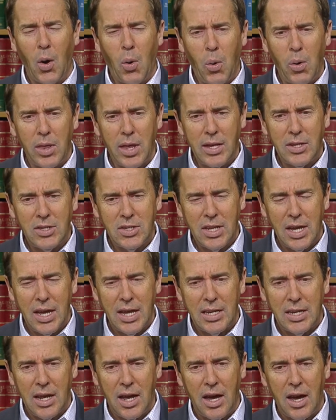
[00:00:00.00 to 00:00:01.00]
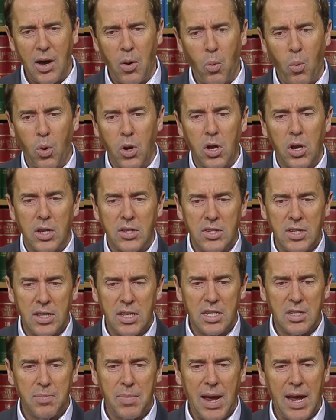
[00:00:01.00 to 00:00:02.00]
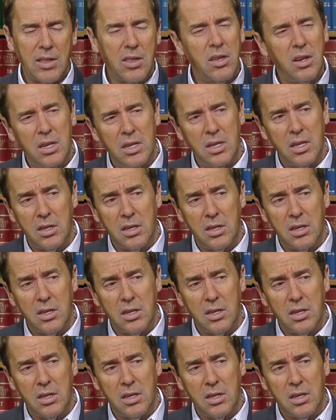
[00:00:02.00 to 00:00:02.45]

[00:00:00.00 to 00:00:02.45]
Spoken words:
when they said, we're going to send this back to